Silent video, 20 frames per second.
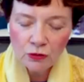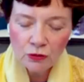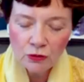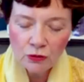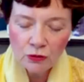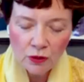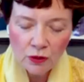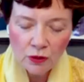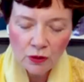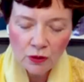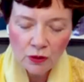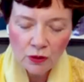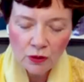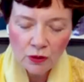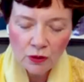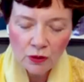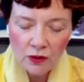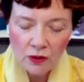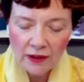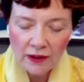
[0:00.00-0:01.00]

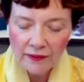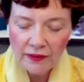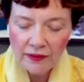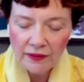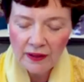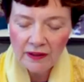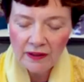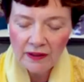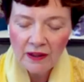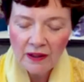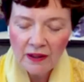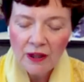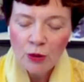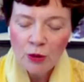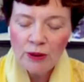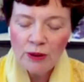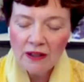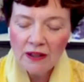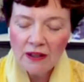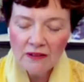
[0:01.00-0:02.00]
control everything
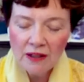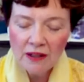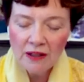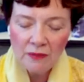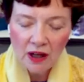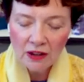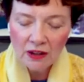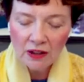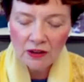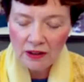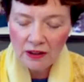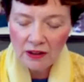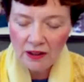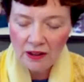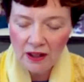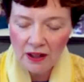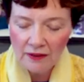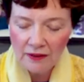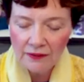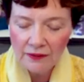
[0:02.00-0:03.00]
because I'm
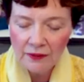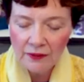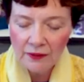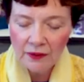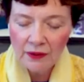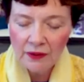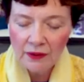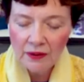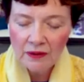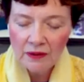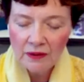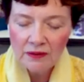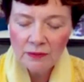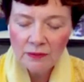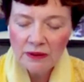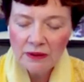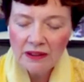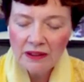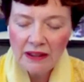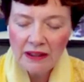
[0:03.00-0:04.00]
not good enough
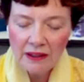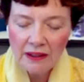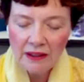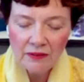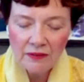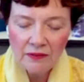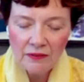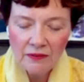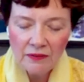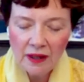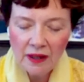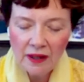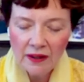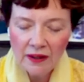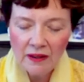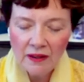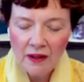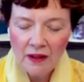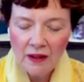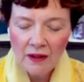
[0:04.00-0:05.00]
to
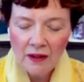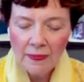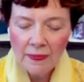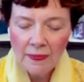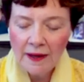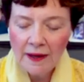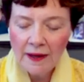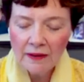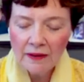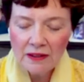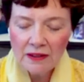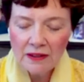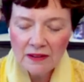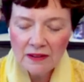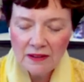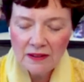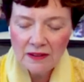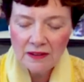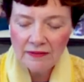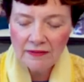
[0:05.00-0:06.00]
believe
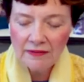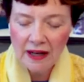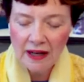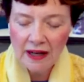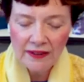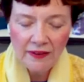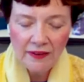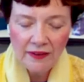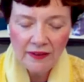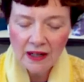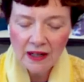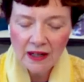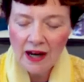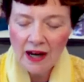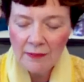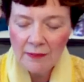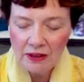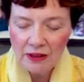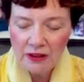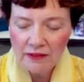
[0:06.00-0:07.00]
that there
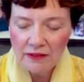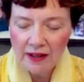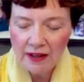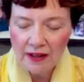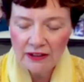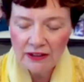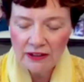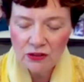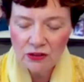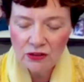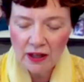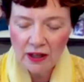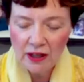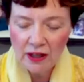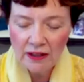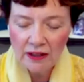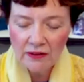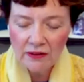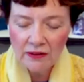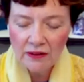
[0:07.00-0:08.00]
is a divine, that
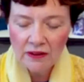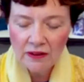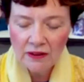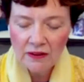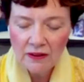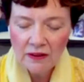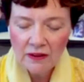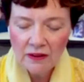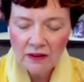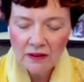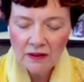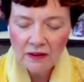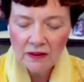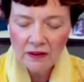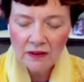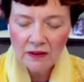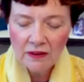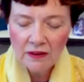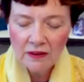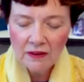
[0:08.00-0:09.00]
I'm a divine
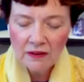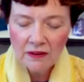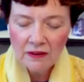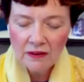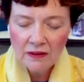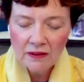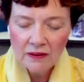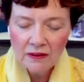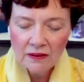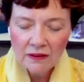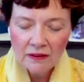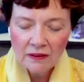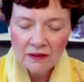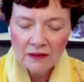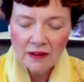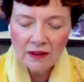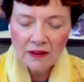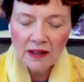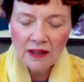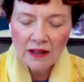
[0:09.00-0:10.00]
child,
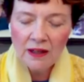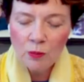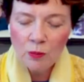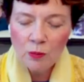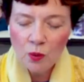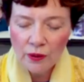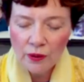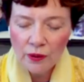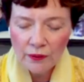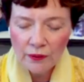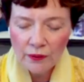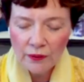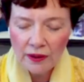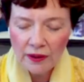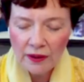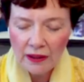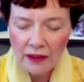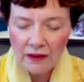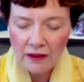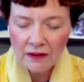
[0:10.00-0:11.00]
that I
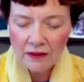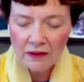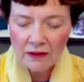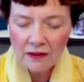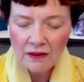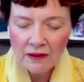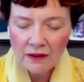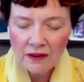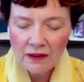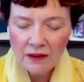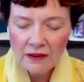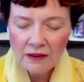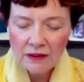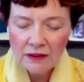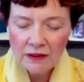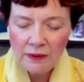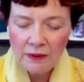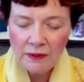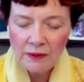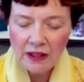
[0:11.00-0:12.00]
am worthy
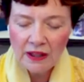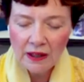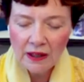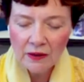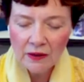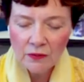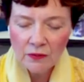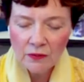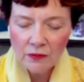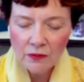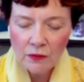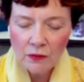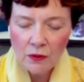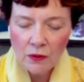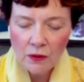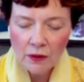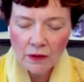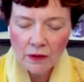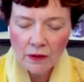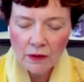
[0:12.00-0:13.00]
to be
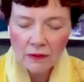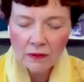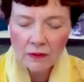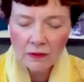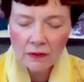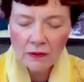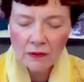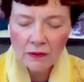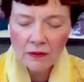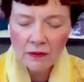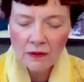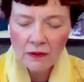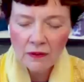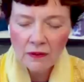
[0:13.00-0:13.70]
cared for.